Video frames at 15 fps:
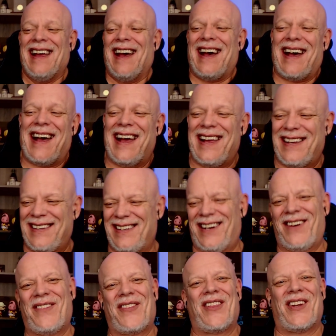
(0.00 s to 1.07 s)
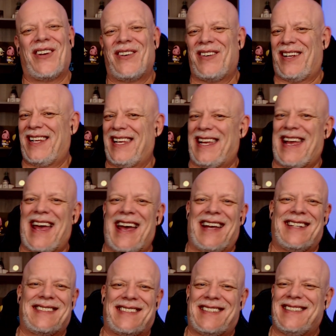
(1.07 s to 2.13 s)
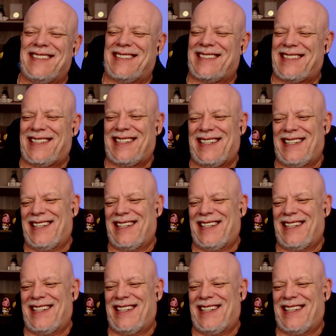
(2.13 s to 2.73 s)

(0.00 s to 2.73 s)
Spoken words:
I love their reactions.